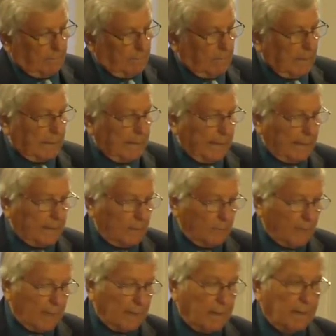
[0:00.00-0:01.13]
My dad,
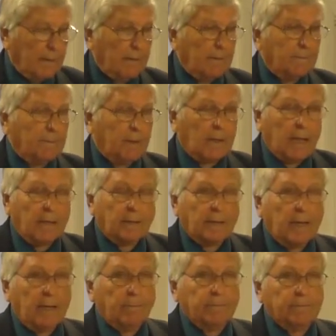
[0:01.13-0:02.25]
whom I loved, a lot of
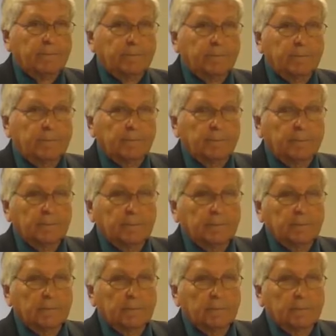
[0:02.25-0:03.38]
times
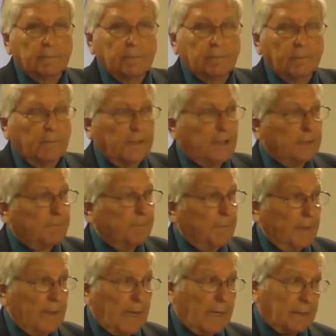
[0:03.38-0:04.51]
when he's,
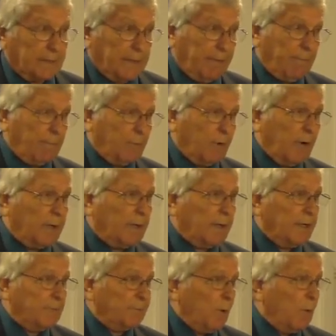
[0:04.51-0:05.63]
and I give him credit,
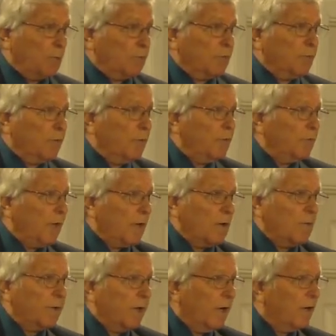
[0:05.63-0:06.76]
he spoke the truth. I
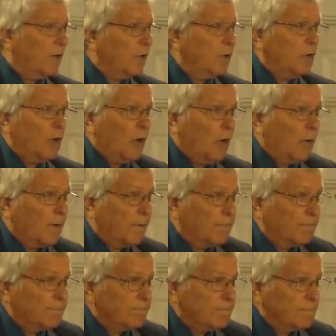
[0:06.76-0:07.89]
don't care who to hurt.
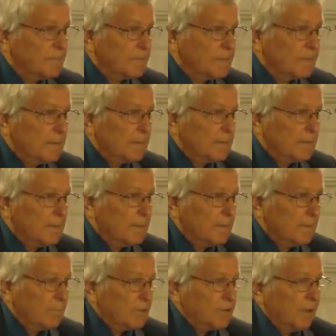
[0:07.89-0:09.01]

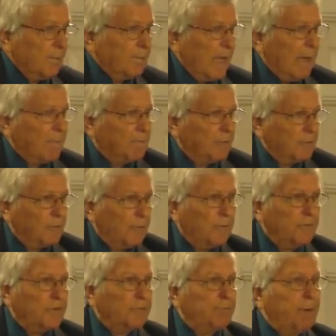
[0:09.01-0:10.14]
But sometimes the
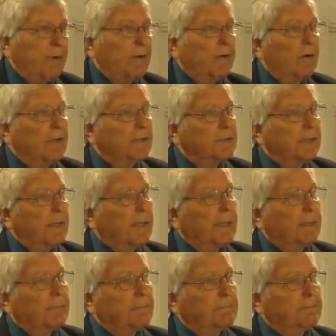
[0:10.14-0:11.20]
truth is better unsaid.